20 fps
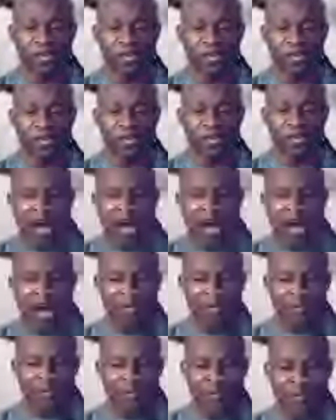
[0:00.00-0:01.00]
job.
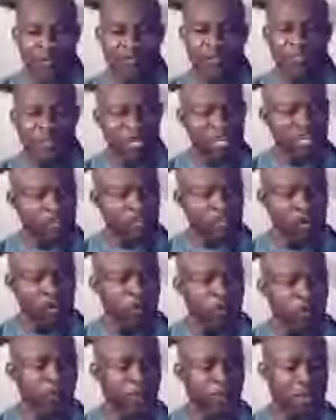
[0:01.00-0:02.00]
Everything is
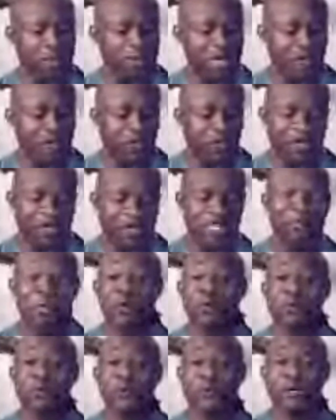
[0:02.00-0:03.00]
beautiful, family. Everything is
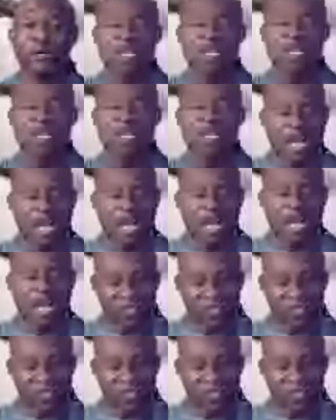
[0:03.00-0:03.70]
beautiful. As you